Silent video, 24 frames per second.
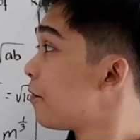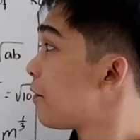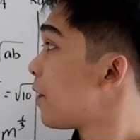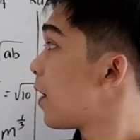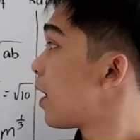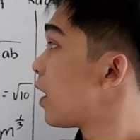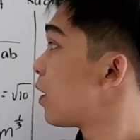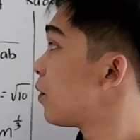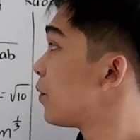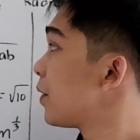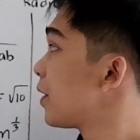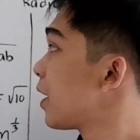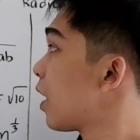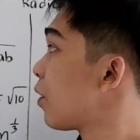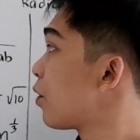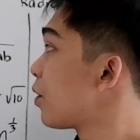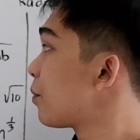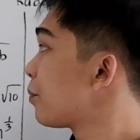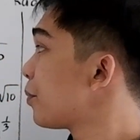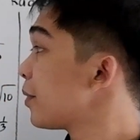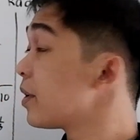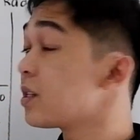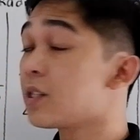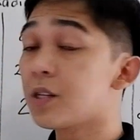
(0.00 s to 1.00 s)
Following
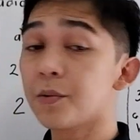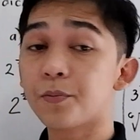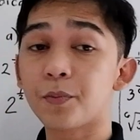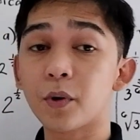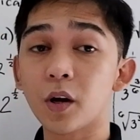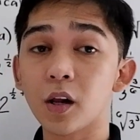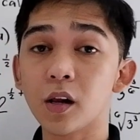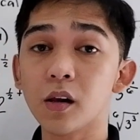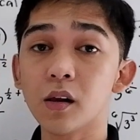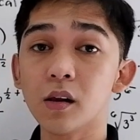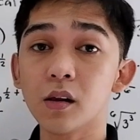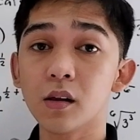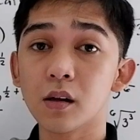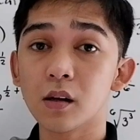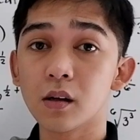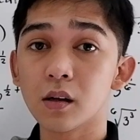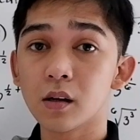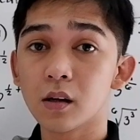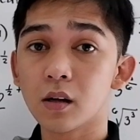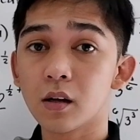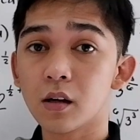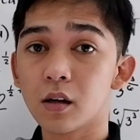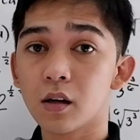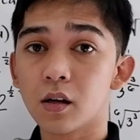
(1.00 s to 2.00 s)
our principle,
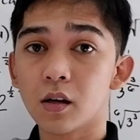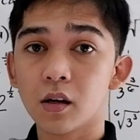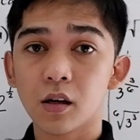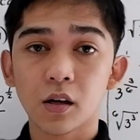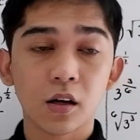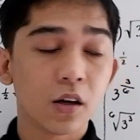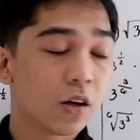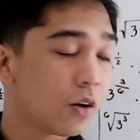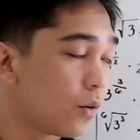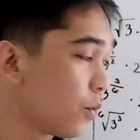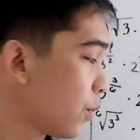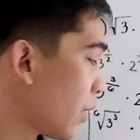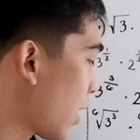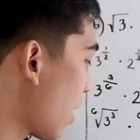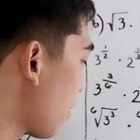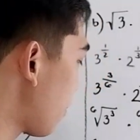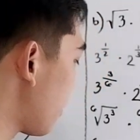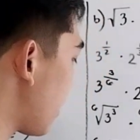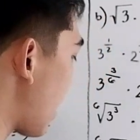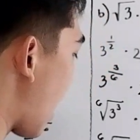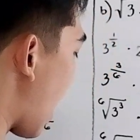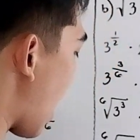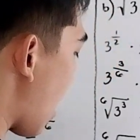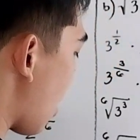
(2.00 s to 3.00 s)
we
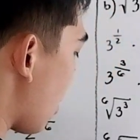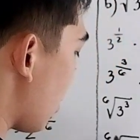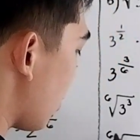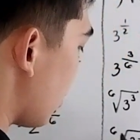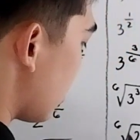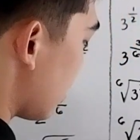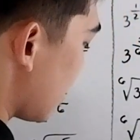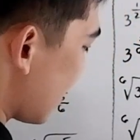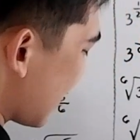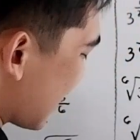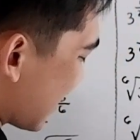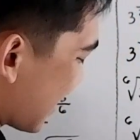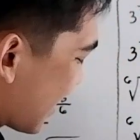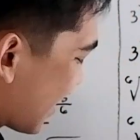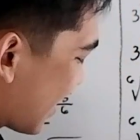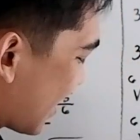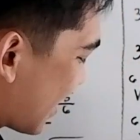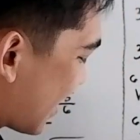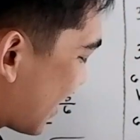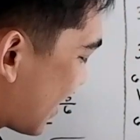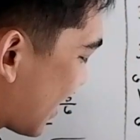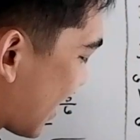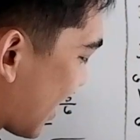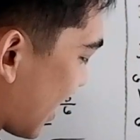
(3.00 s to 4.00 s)
have now
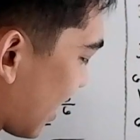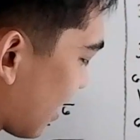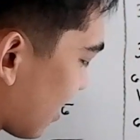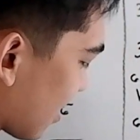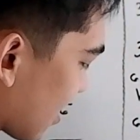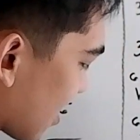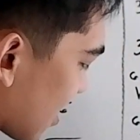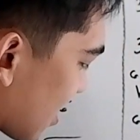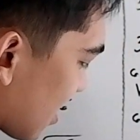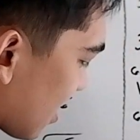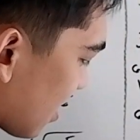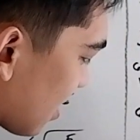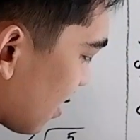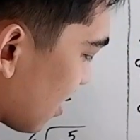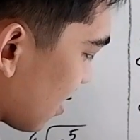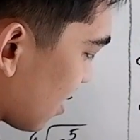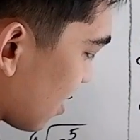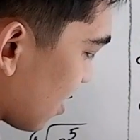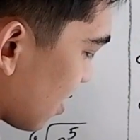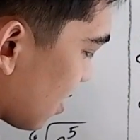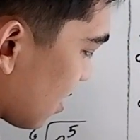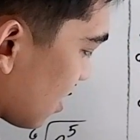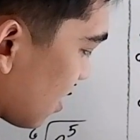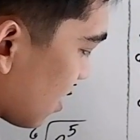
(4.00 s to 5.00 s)
6
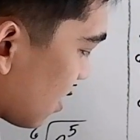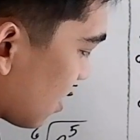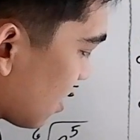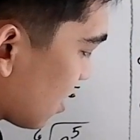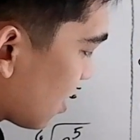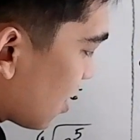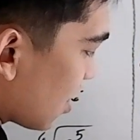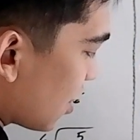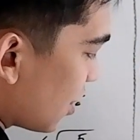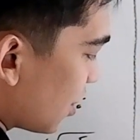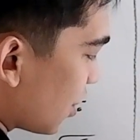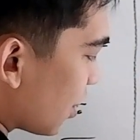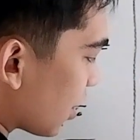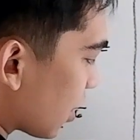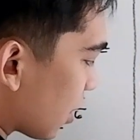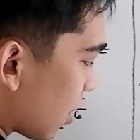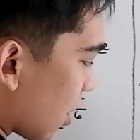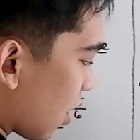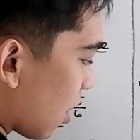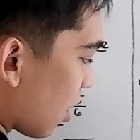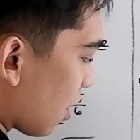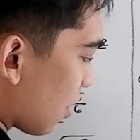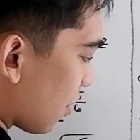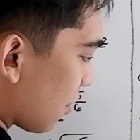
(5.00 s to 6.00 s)
root
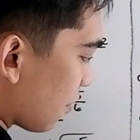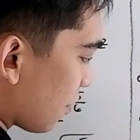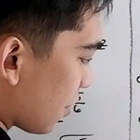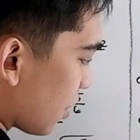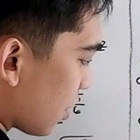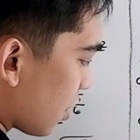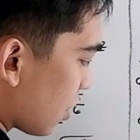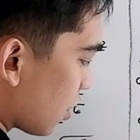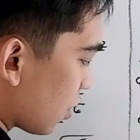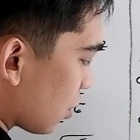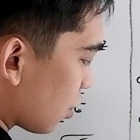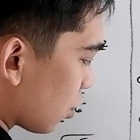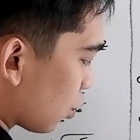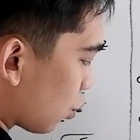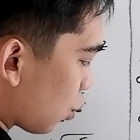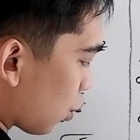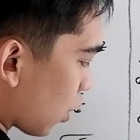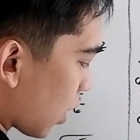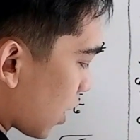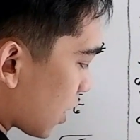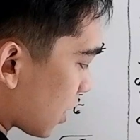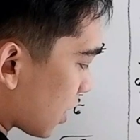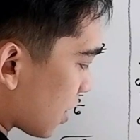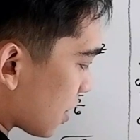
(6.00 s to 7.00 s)
of
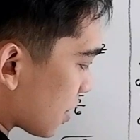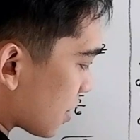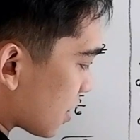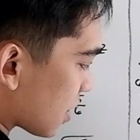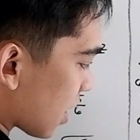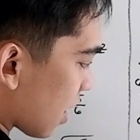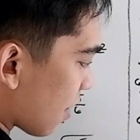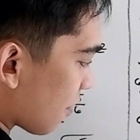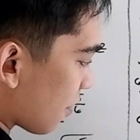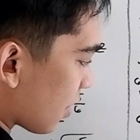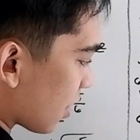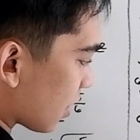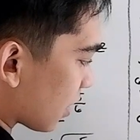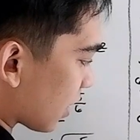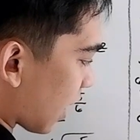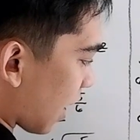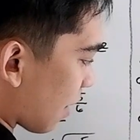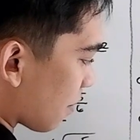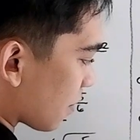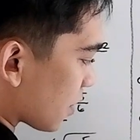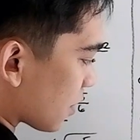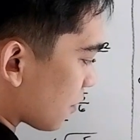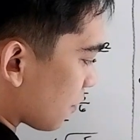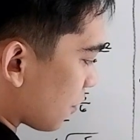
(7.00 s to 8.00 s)
27
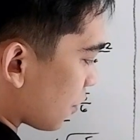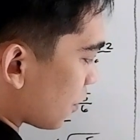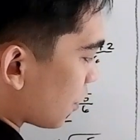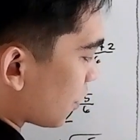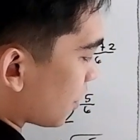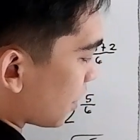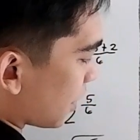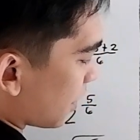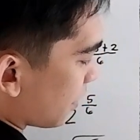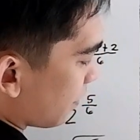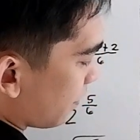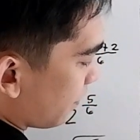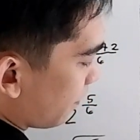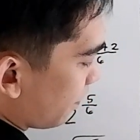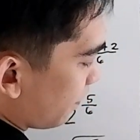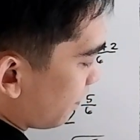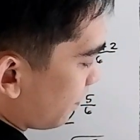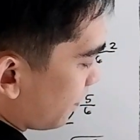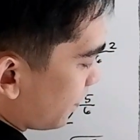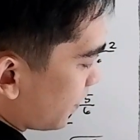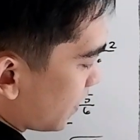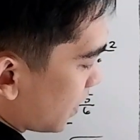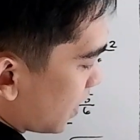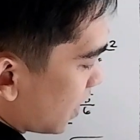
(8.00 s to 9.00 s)
times 4.
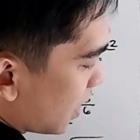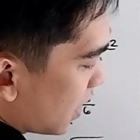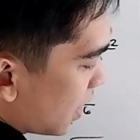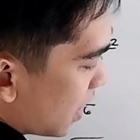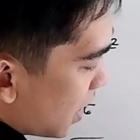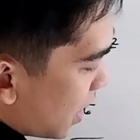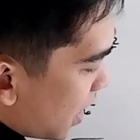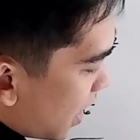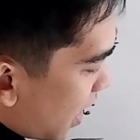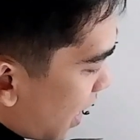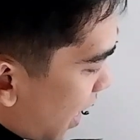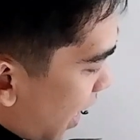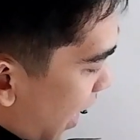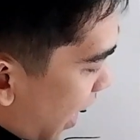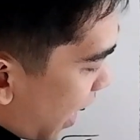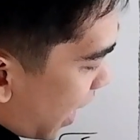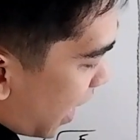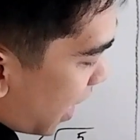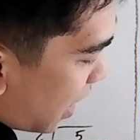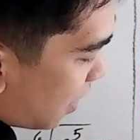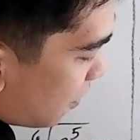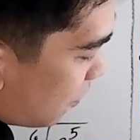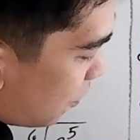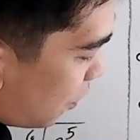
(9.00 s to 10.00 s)

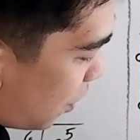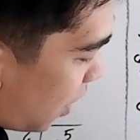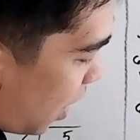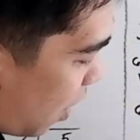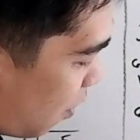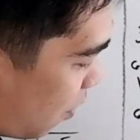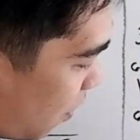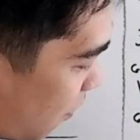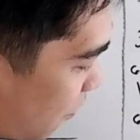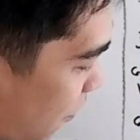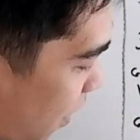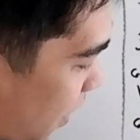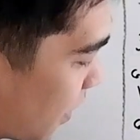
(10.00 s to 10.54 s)
And for our